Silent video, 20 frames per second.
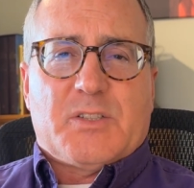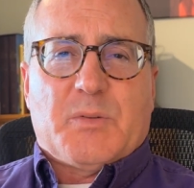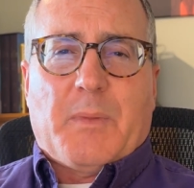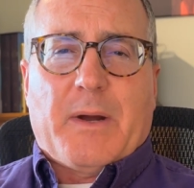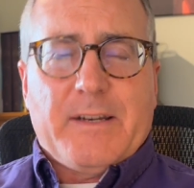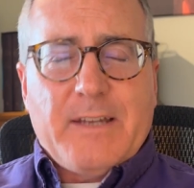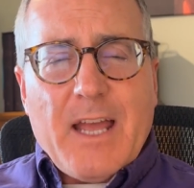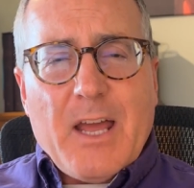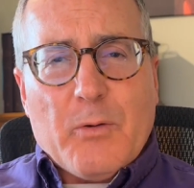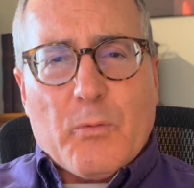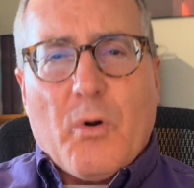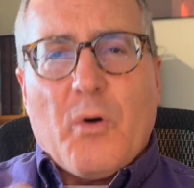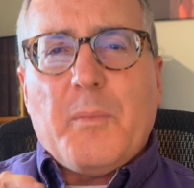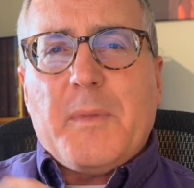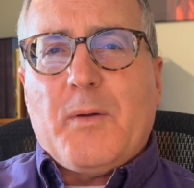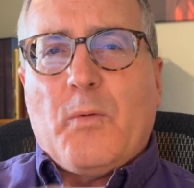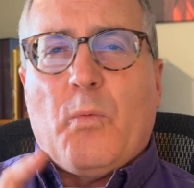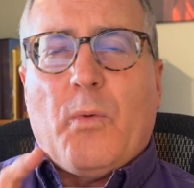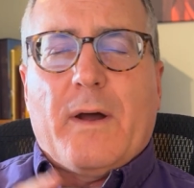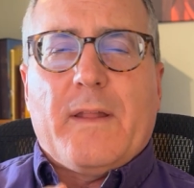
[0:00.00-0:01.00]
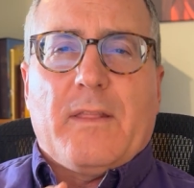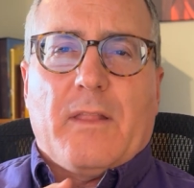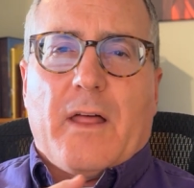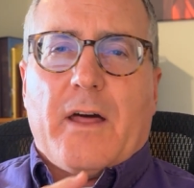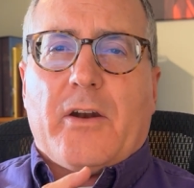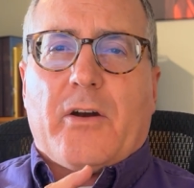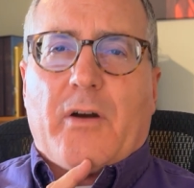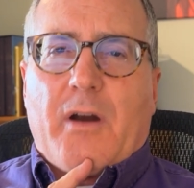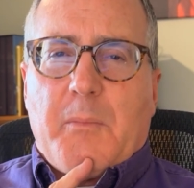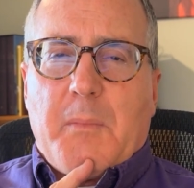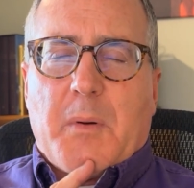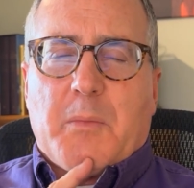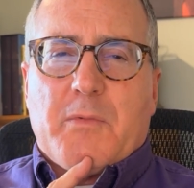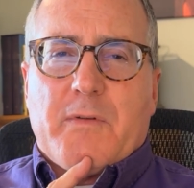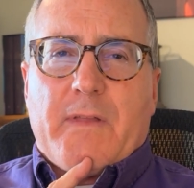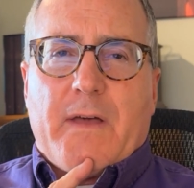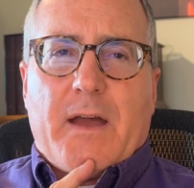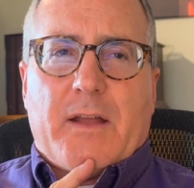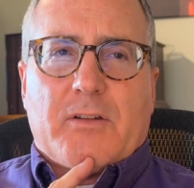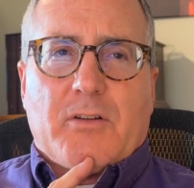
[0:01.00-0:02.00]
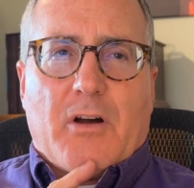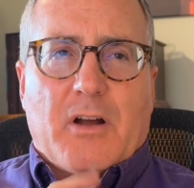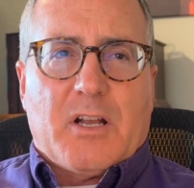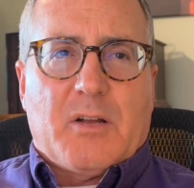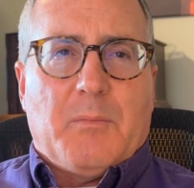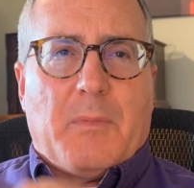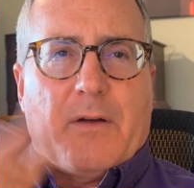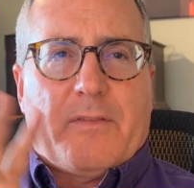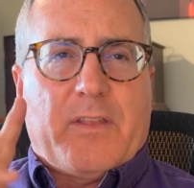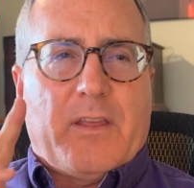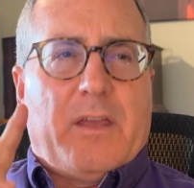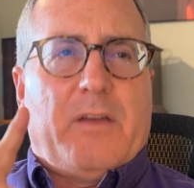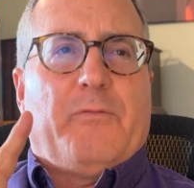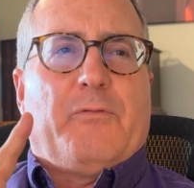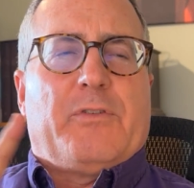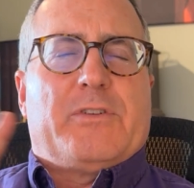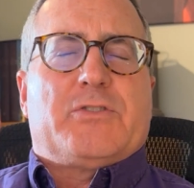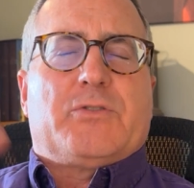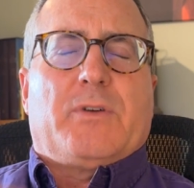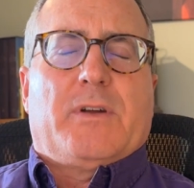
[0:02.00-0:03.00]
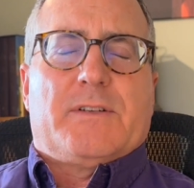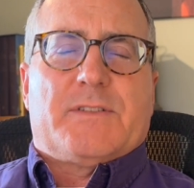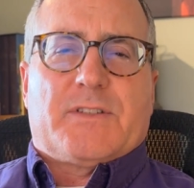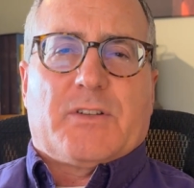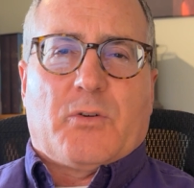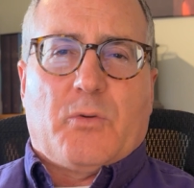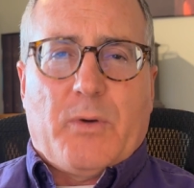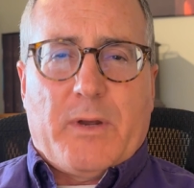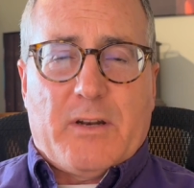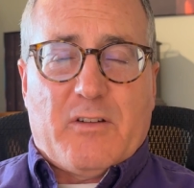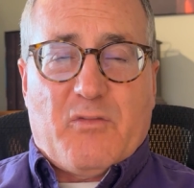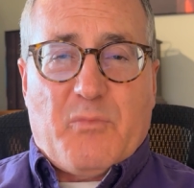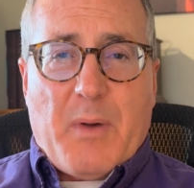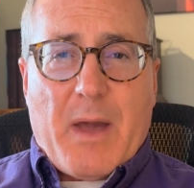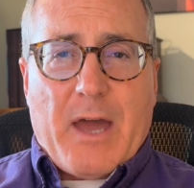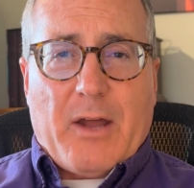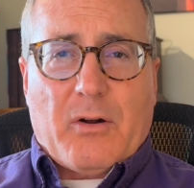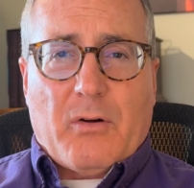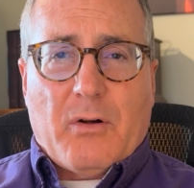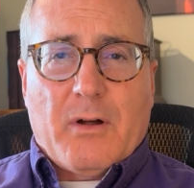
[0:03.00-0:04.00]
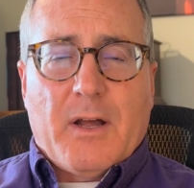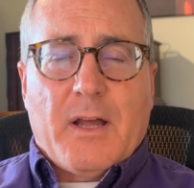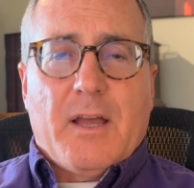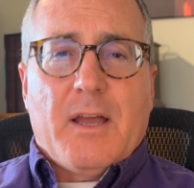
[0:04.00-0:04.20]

My dad wrote me one letter, I remember that, talking about the infantry as the queen of battle.